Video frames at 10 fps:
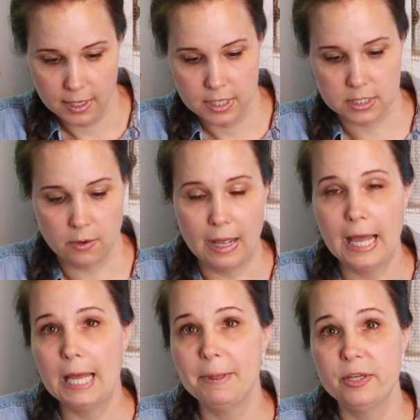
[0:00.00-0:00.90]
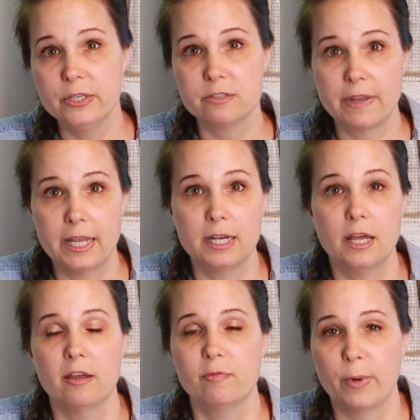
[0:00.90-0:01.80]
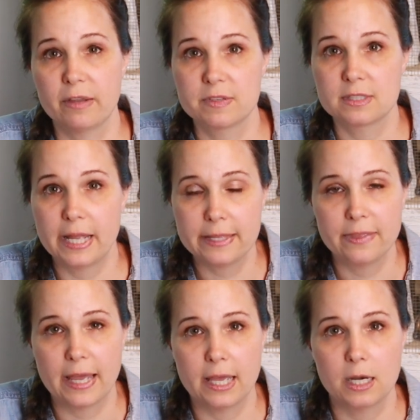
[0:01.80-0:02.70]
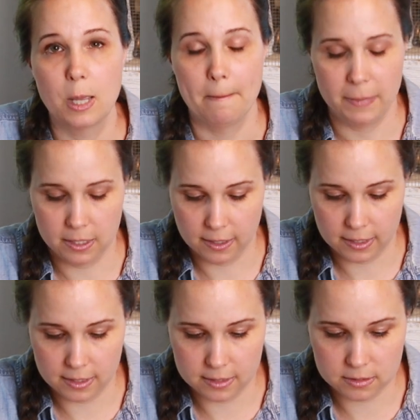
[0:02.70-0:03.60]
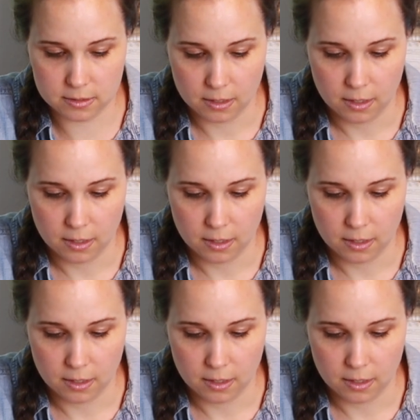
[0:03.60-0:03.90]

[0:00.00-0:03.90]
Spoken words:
So I'm a huge fan of breakfast like that because